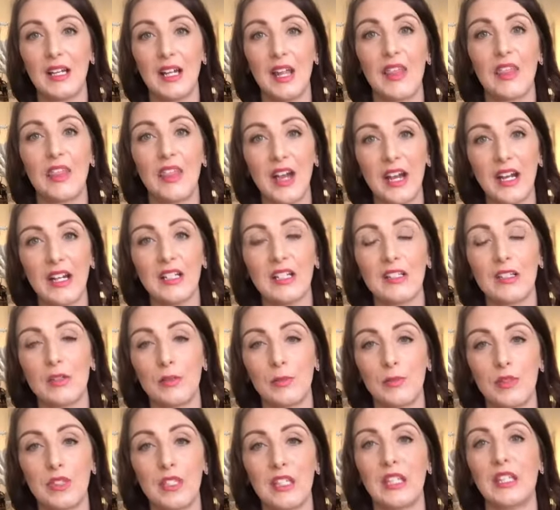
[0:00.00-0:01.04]
that is
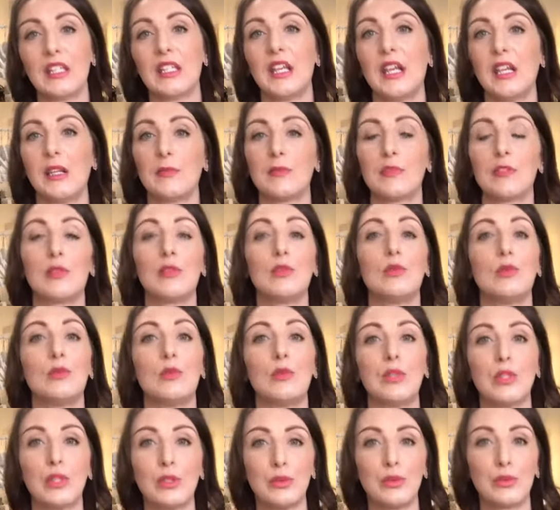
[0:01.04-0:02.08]
something that I'm slowly
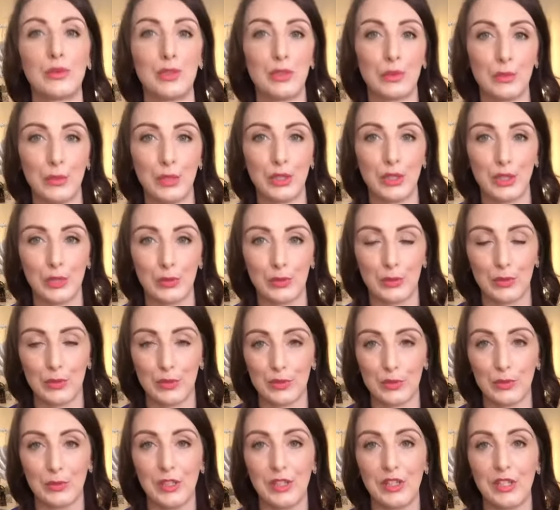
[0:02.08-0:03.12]
going to work towards
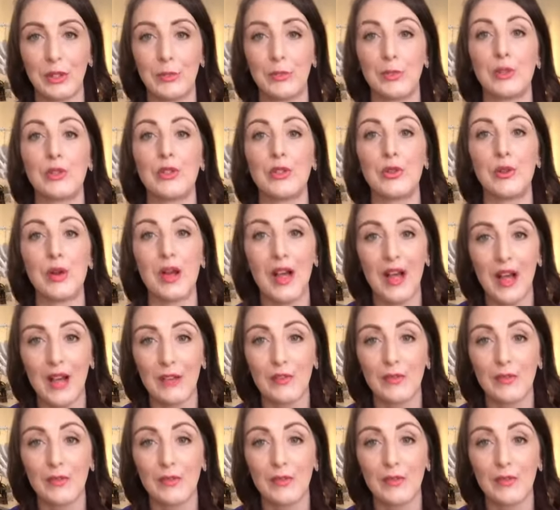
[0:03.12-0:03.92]
with you. But you have